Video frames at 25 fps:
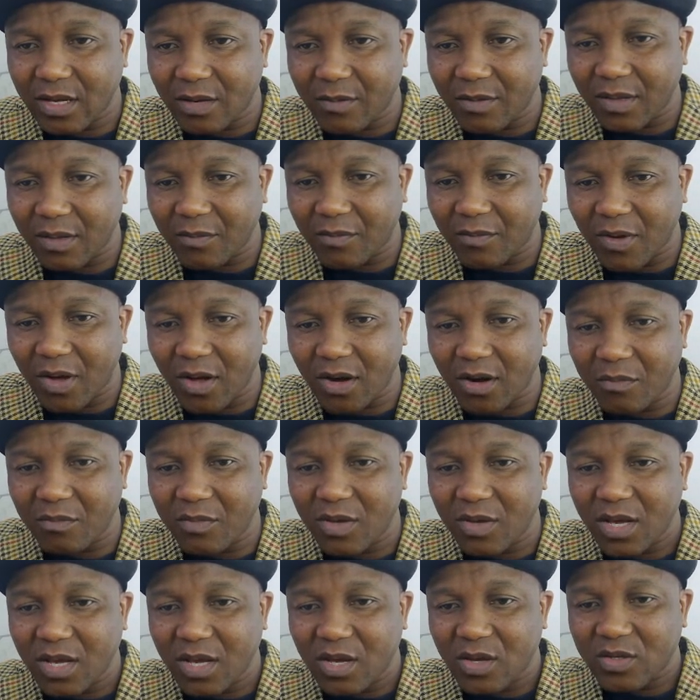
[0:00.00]
Come on the
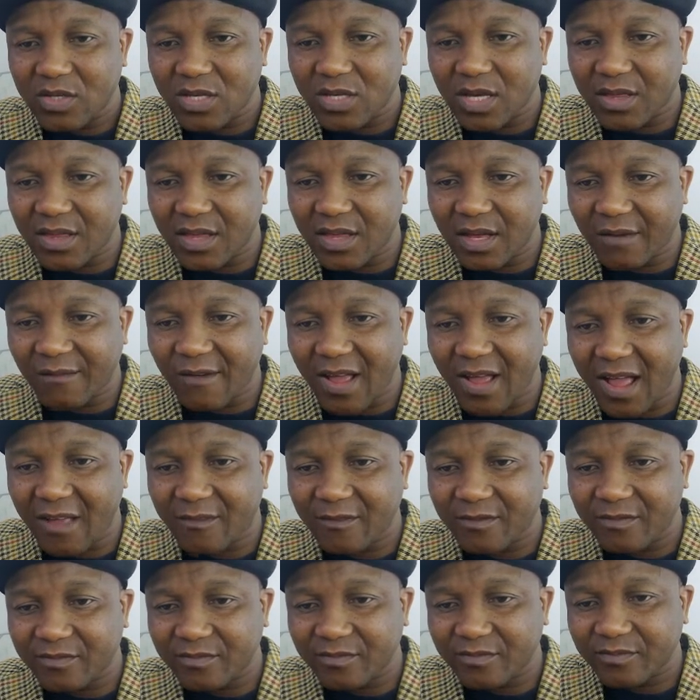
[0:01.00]
bottom. Say
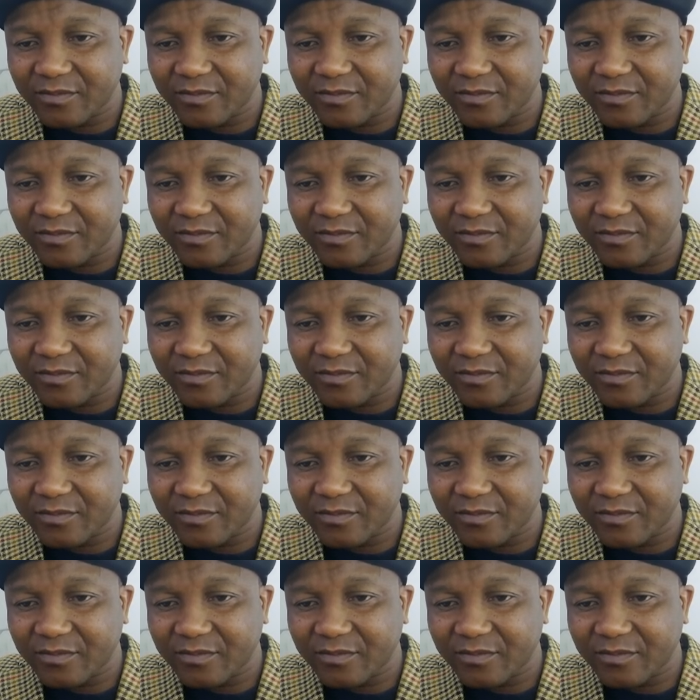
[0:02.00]
35